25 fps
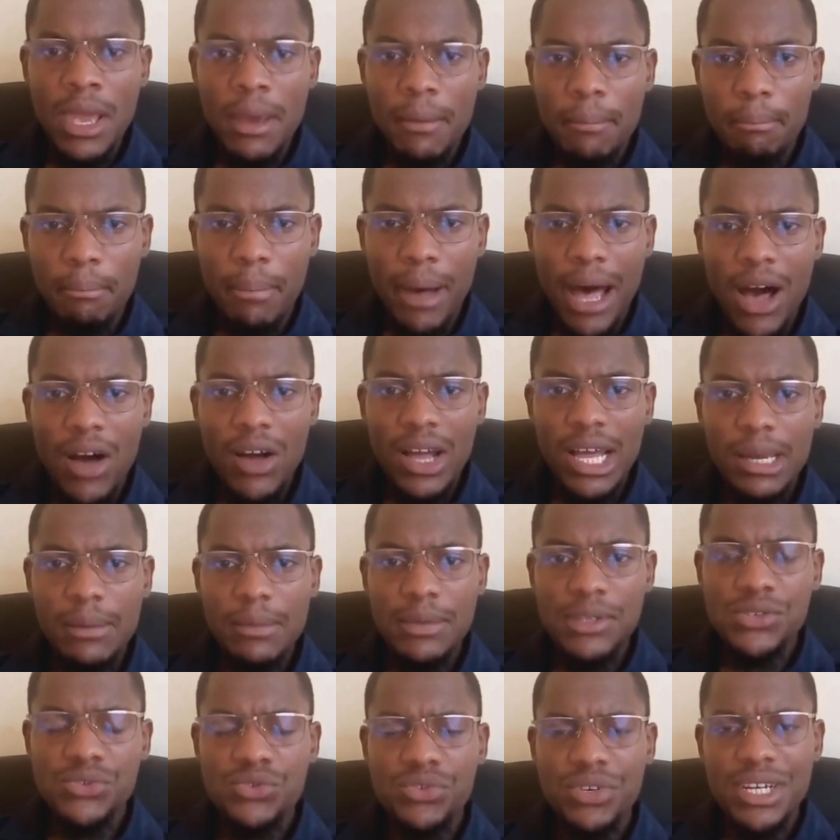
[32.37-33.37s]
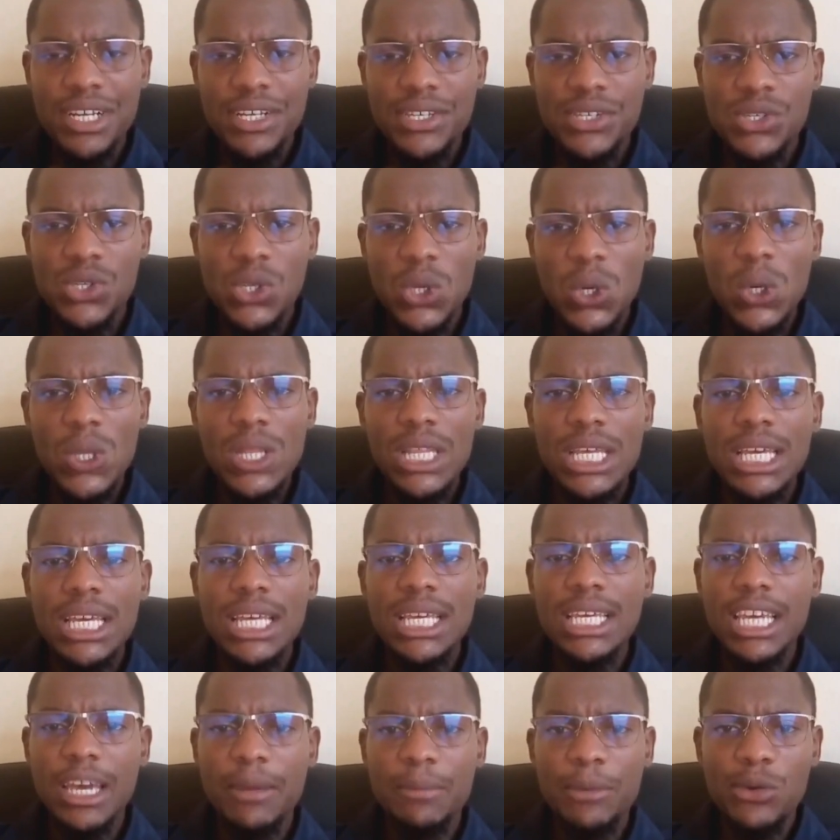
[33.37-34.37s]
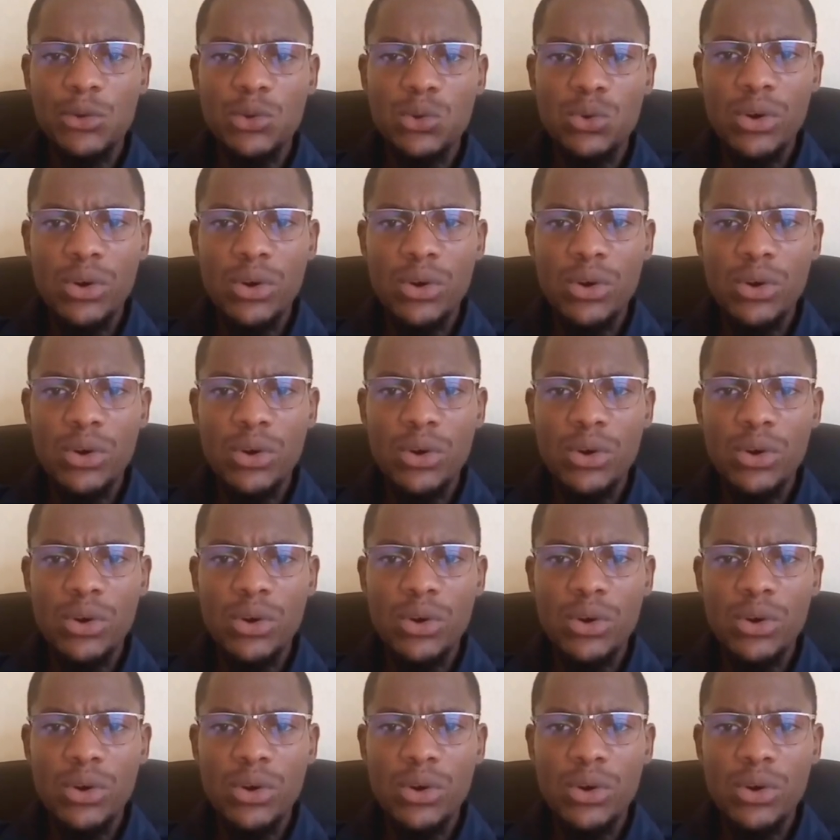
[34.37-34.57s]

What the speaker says: Biochemistry studies chemical